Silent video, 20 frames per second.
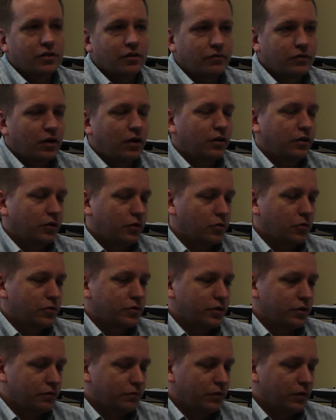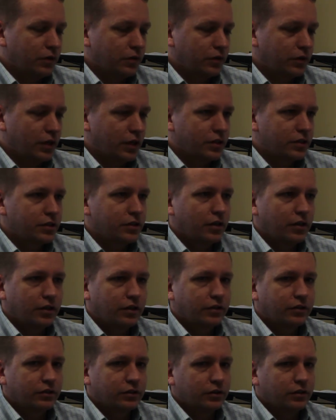I've taught a course in failure case
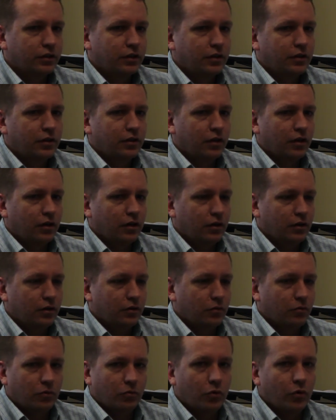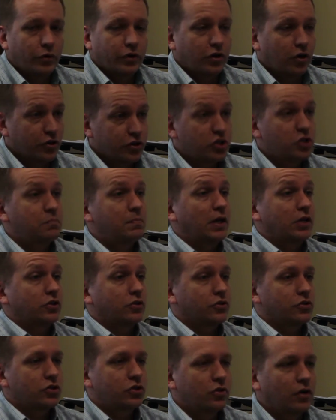studies, and what we call
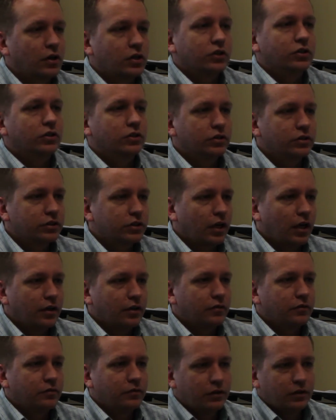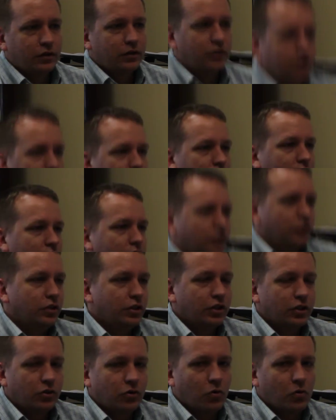special structures, kind of a
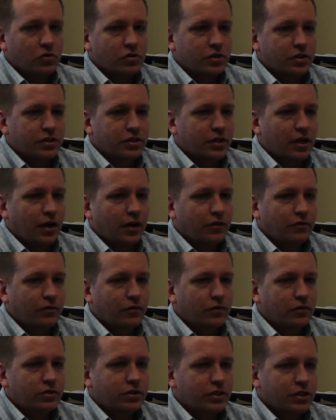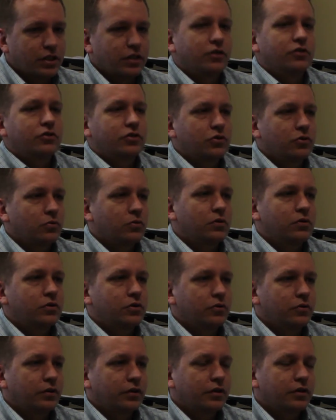unique course designed for seniors who are
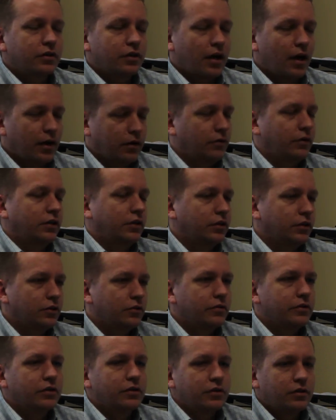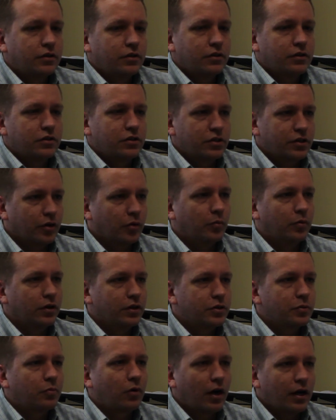doing the concrete canoe and steel
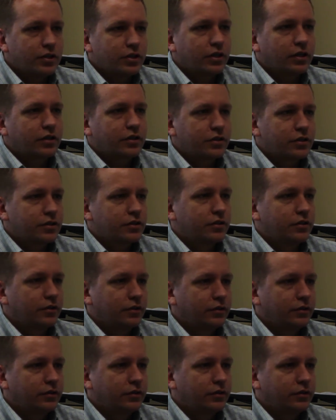bridge projects.